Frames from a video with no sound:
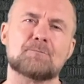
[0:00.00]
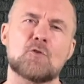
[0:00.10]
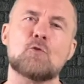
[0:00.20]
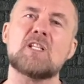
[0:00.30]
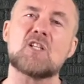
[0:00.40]

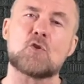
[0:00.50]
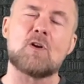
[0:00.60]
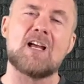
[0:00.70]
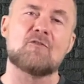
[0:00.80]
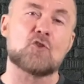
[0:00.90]
you need to
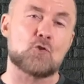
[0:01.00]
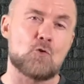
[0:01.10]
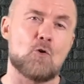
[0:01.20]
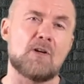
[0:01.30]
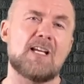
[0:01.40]
have a
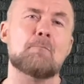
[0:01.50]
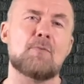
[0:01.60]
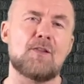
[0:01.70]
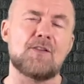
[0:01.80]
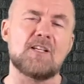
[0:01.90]
strong
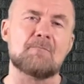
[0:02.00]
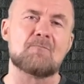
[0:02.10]
empathy.